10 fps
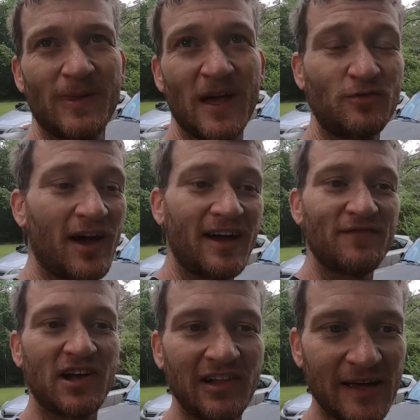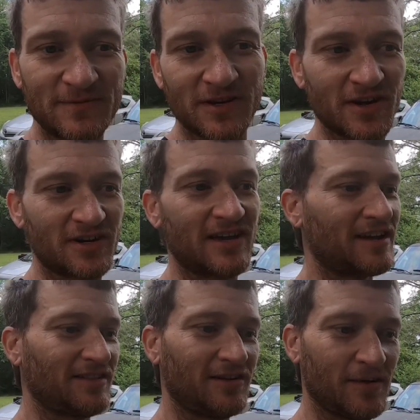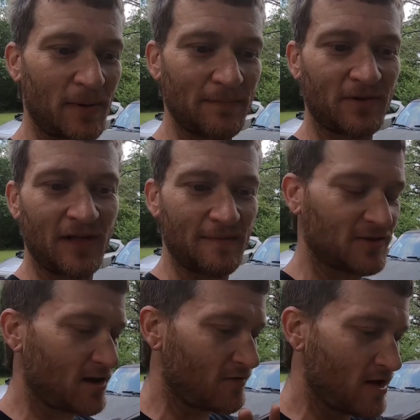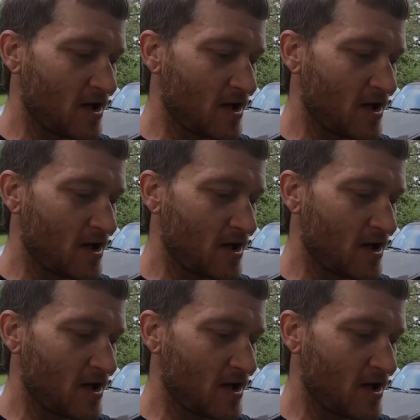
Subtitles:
That's why I have the clamps on there, because I can literally pop the clamps off,